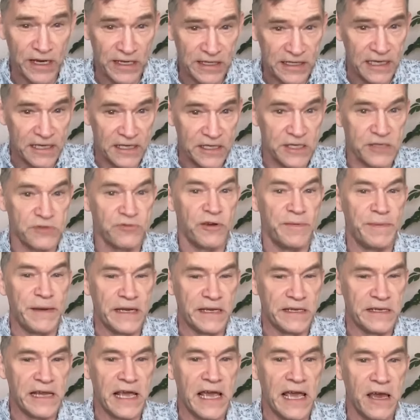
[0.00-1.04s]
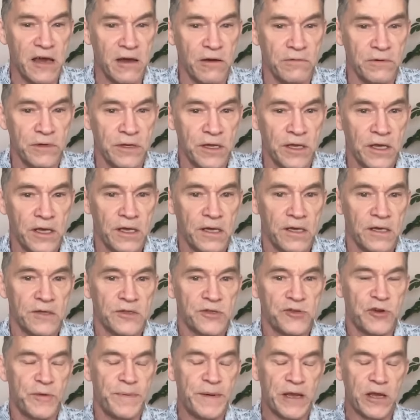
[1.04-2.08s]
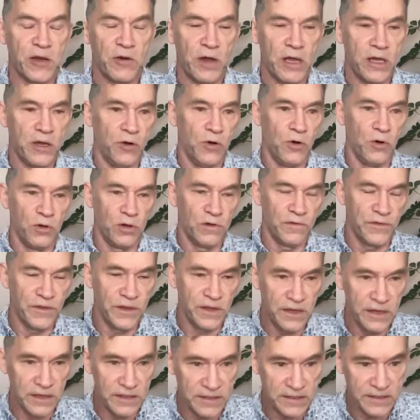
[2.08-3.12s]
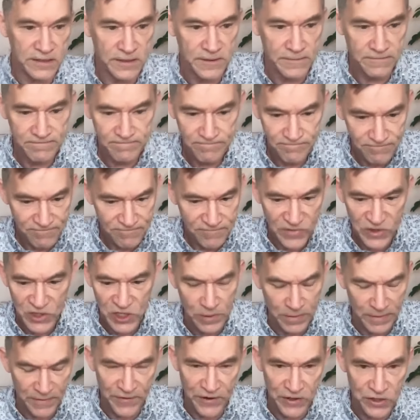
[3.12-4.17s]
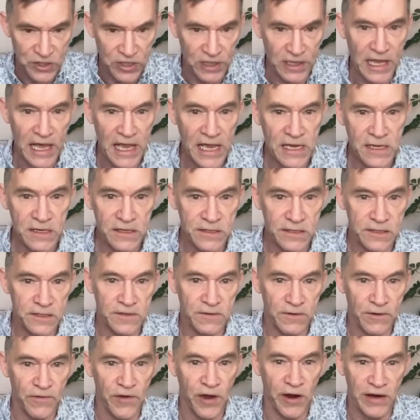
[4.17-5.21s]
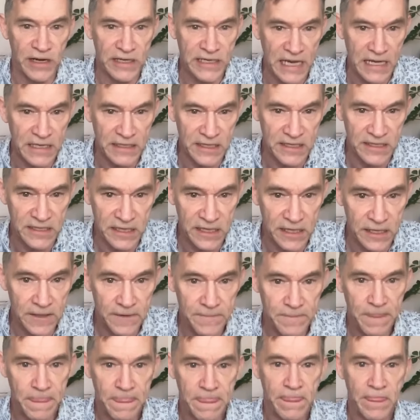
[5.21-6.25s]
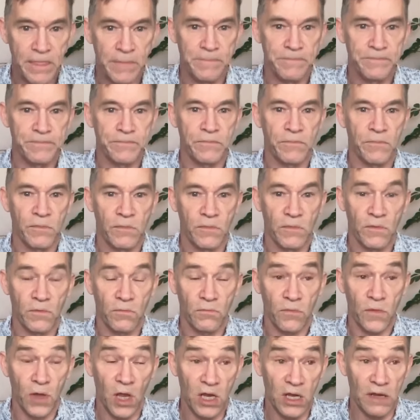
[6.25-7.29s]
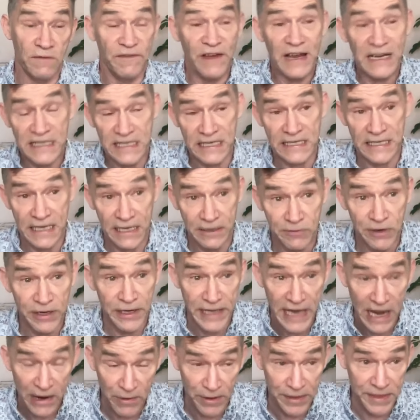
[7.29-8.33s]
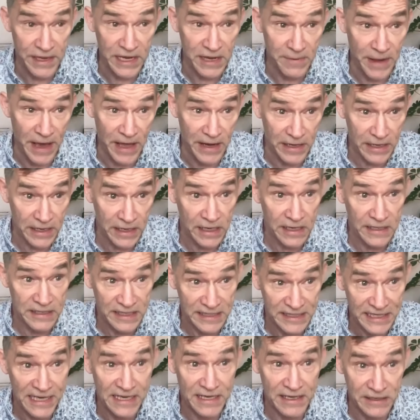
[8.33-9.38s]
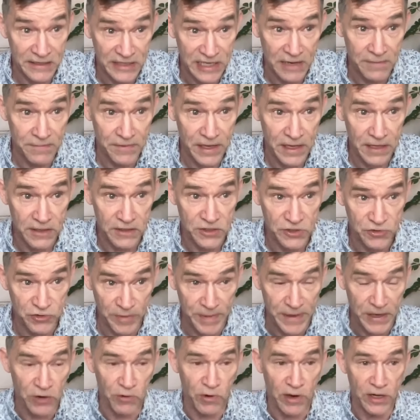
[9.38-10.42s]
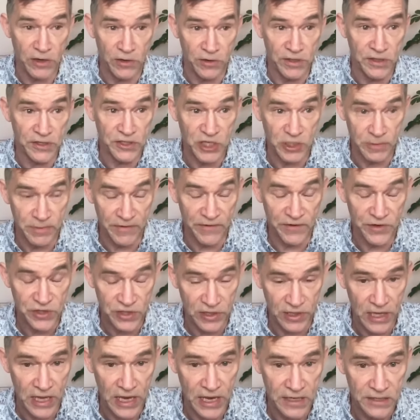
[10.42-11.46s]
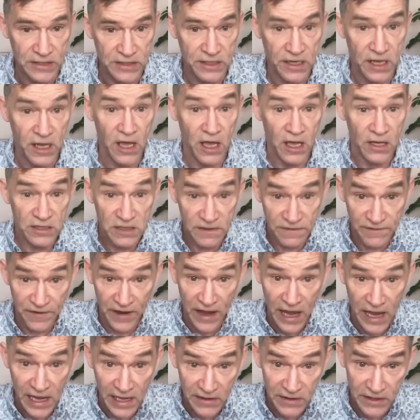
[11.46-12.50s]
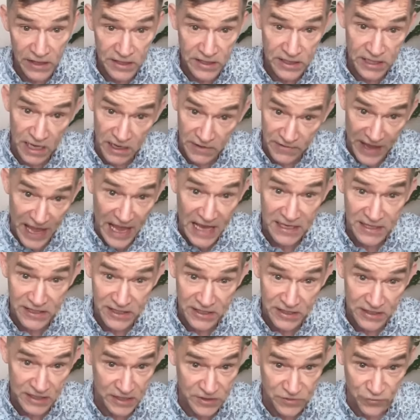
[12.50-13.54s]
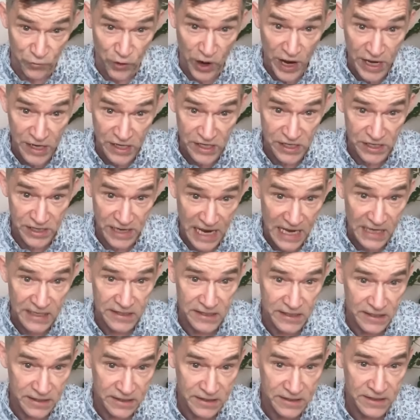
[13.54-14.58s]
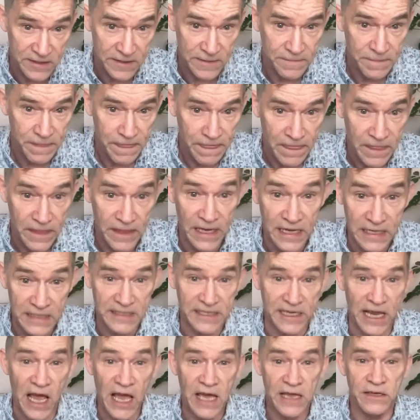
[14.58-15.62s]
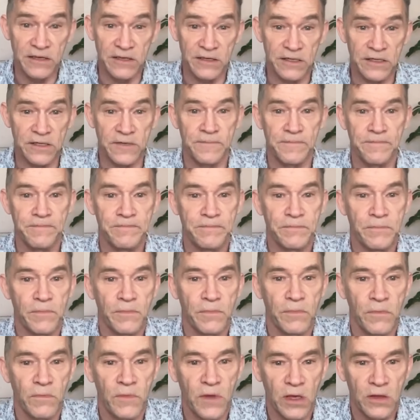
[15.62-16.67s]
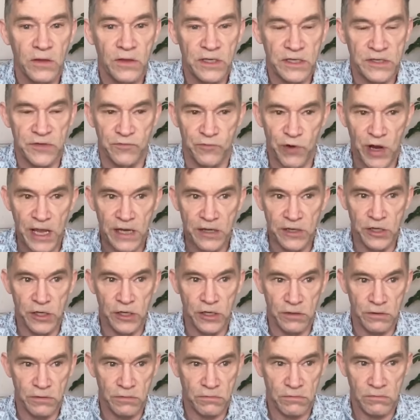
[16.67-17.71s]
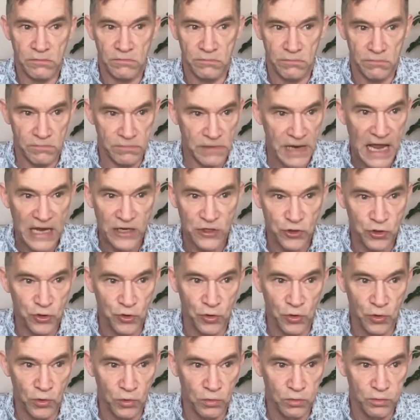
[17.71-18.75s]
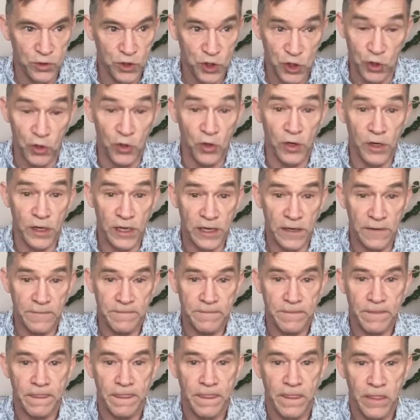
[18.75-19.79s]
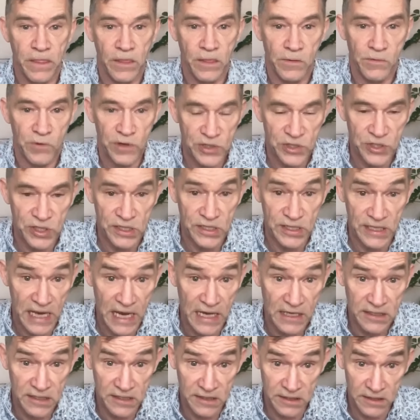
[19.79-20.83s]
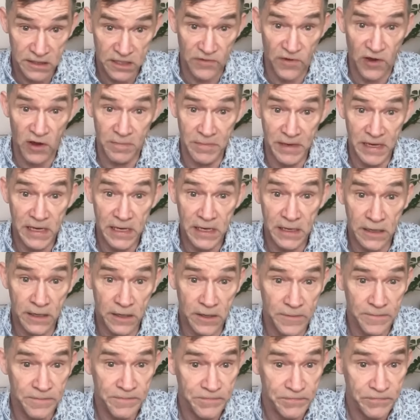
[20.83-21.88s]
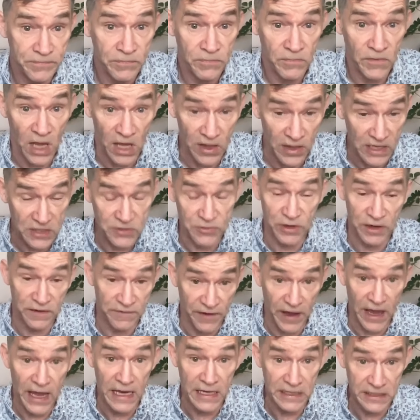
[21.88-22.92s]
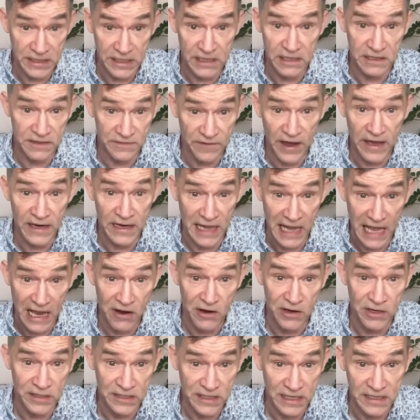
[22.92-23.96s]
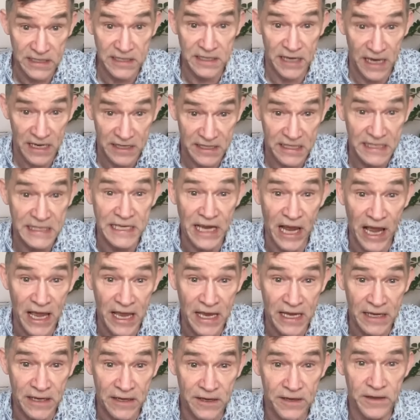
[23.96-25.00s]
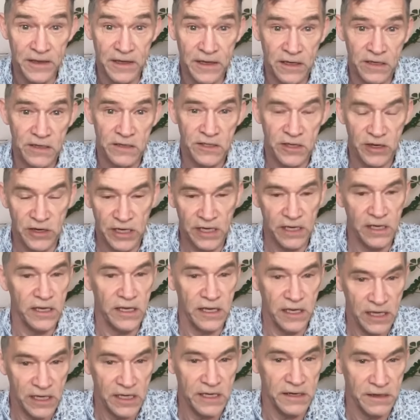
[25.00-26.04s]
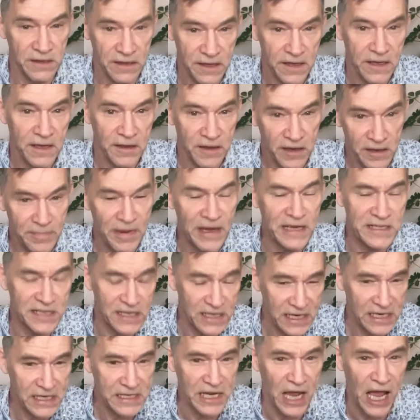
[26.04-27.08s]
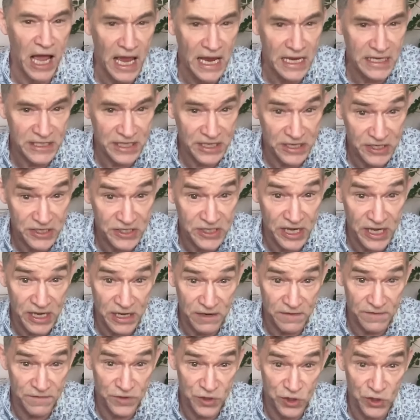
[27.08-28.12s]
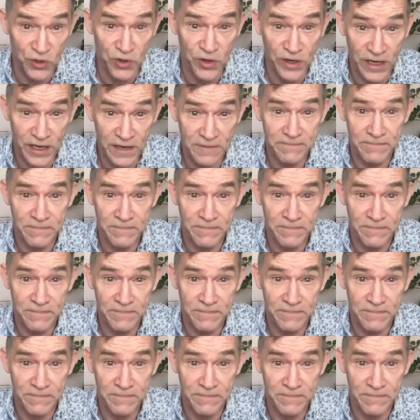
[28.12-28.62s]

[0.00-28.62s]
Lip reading: It's like stripping away all of these superficial layers of our identity. In fact, now I think about it, it's exactly the same thing. Stripping away all these superficial layers to find this kind of essence, this radiant essence inside us, this radiant natural joy, which is the essence of our being. And that's what he finds in his final hours as he's dying. So he basically dies in a state of joy.